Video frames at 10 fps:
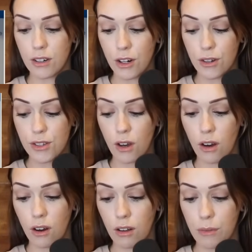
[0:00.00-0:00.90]
Nurse
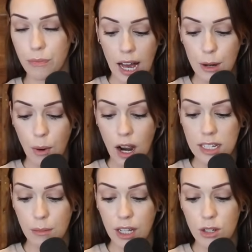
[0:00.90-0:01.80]
Hall. At
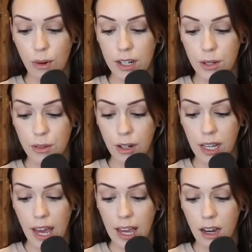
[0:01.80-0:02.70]
approximately
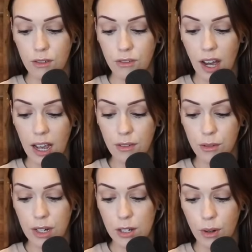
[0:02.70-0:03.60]
22:38 on
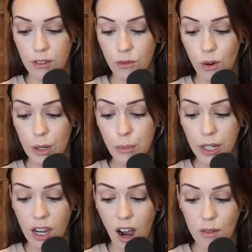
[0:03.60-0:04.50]
5/3/24,
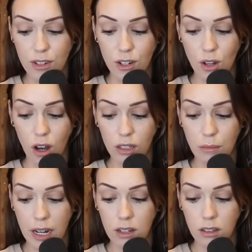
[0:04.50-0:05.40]
booking officers called
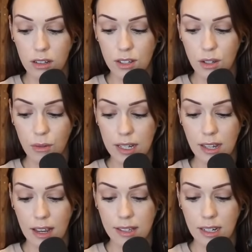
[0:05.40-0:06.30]
medical to
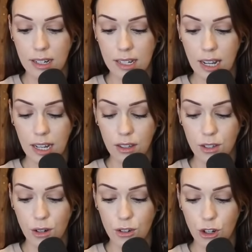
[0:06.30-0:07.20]
assess an intake in the
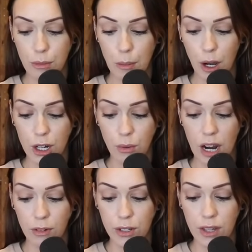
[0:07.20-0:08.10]
search room. Upon
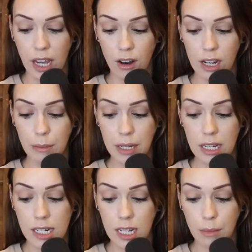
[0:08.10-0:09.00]
arrival to the area,
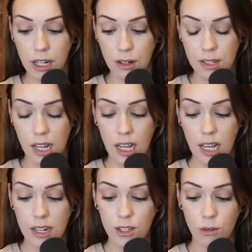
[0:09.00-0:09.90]
PT appears
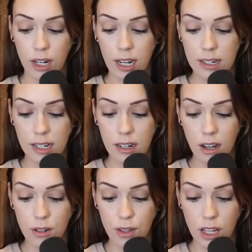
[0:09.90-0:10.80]
disoriented
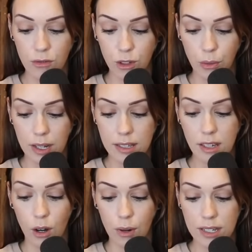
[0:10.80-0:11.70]
under the influence.
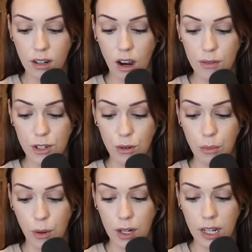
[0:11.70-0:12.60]
Arresting officer
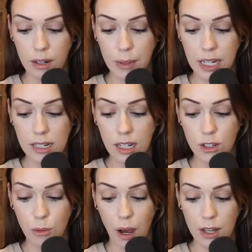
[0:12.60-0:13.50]
reported PT
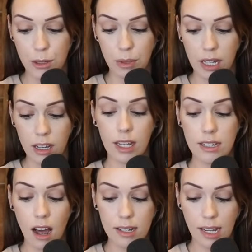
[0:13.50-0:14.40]
to possibly
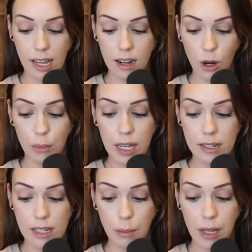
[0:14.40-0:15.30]
intoxicated on
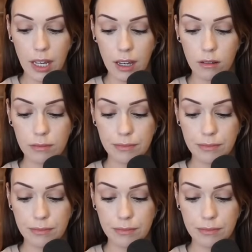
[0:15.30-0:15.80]
PCP.